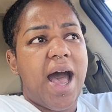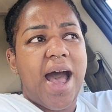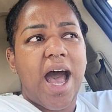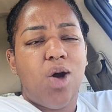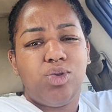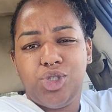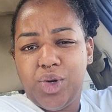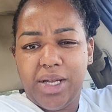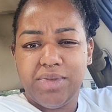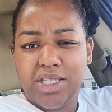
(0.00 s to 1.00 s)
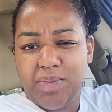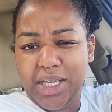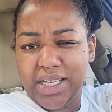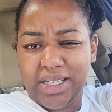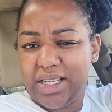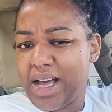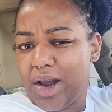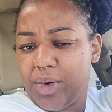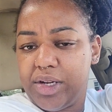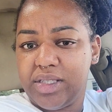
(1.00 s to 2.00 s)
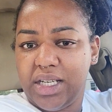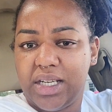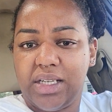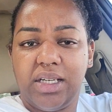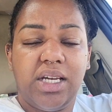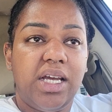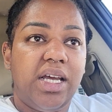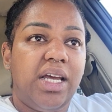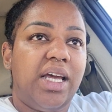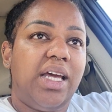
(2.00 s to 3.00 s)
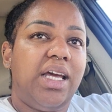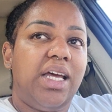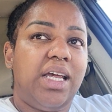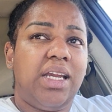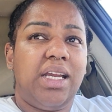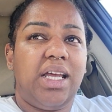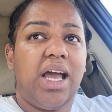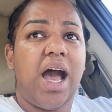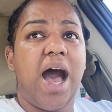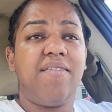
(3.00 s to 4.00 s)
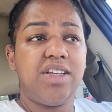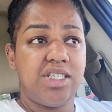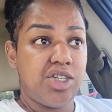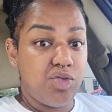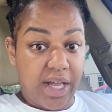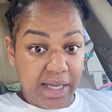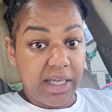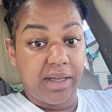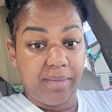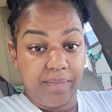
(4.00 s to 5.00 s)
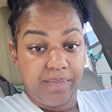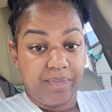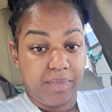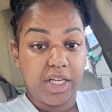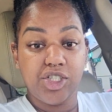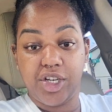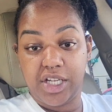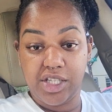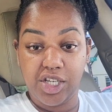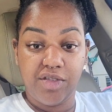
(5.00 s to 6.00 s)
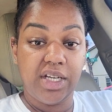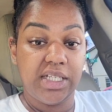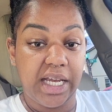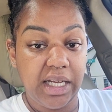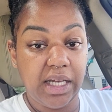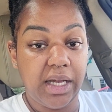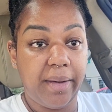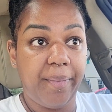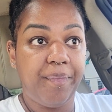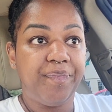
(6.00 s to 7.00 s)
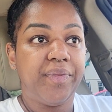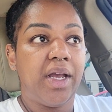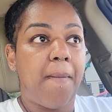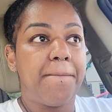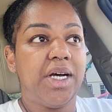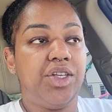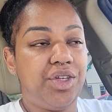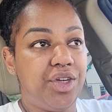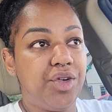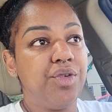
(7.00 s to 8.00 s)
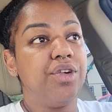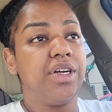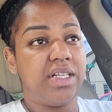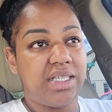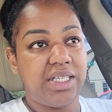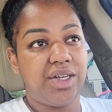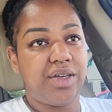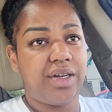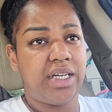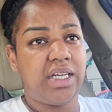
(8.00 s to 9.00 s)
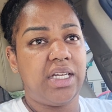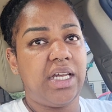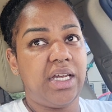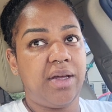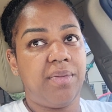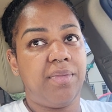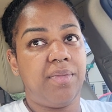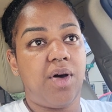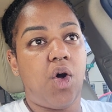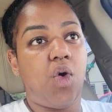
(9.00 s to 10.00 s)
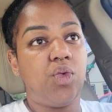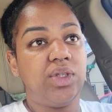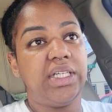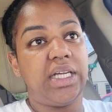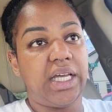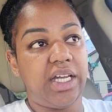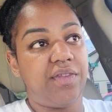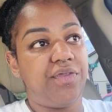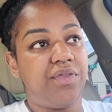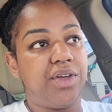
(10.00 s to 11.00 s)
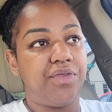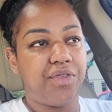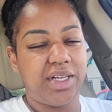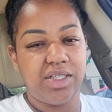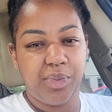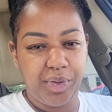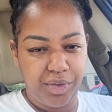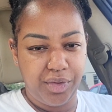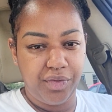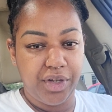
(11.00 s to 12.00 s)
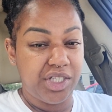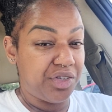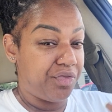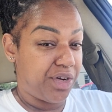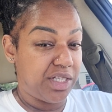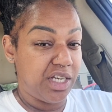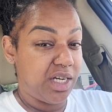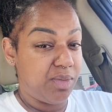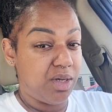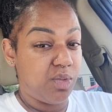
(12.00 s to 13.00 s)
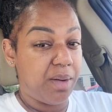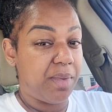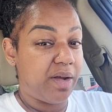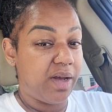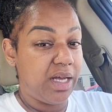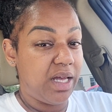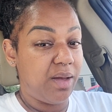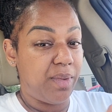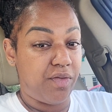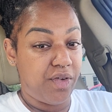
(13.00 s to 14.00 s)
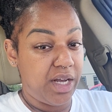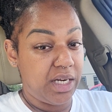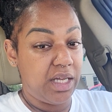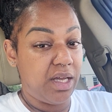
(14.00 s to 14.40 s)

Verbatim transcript: how would you want him to speak? I don't understand. And obviously, you like him because you're considering dating him, but you're considering him only if your friends approve because your friends are going to be the one marrying him and fucking